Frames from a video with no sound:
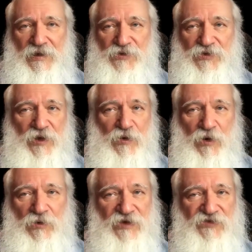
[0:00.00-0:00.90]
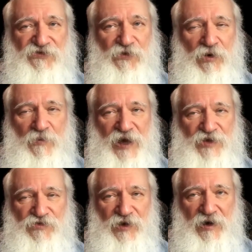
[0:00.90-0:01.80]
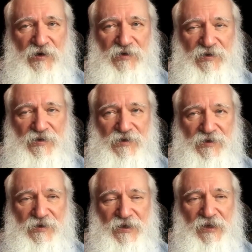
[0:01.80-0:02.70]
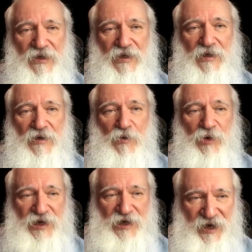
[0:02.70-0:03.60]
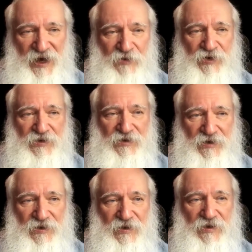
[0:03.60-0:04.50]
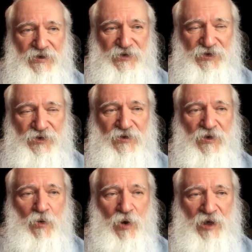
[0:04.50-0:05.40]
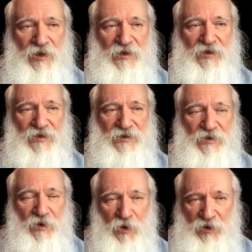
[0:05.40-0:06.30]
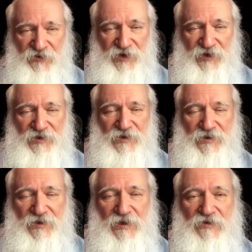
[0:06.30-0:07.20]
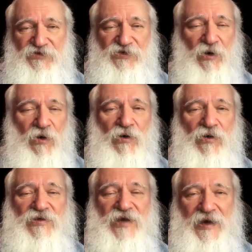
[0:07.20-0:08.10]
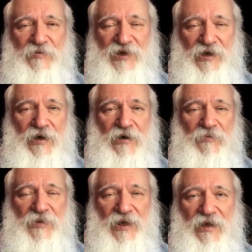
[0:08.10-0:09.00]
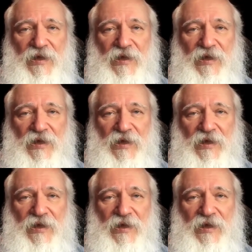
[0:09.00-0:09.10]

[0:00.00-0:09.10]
So there were only four matriarchs. We inherit certain qualities, all of us, for all time to come.